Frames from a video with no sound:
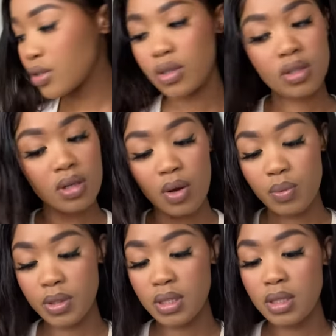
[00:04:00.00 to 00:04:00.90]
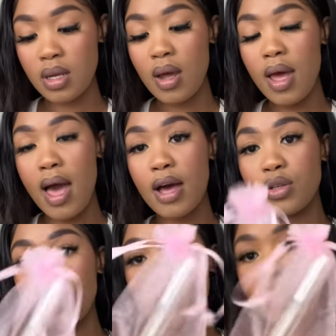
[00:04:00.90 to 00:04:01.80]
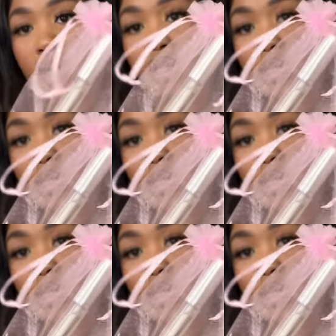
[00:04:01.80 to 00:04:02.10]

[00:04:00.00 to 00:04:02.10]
just now. We didn't actually